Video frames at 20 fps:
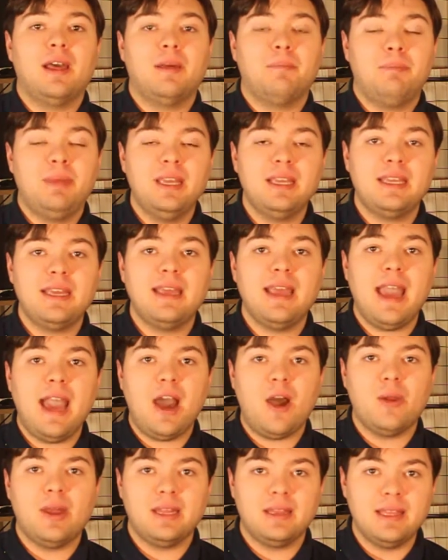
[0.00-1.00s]
peaking
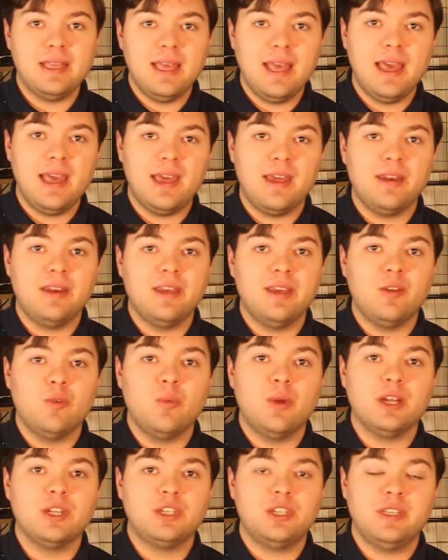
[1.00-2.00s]
out at the end in
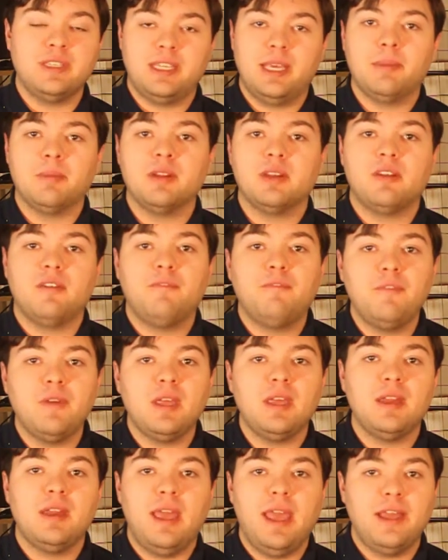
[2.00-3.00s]
which he's able to
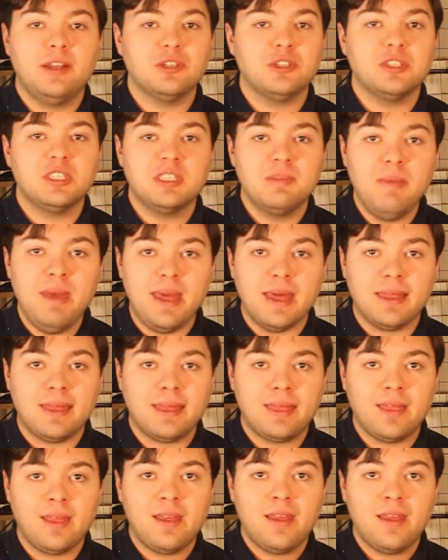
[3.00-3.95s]
defeat Agent Smith.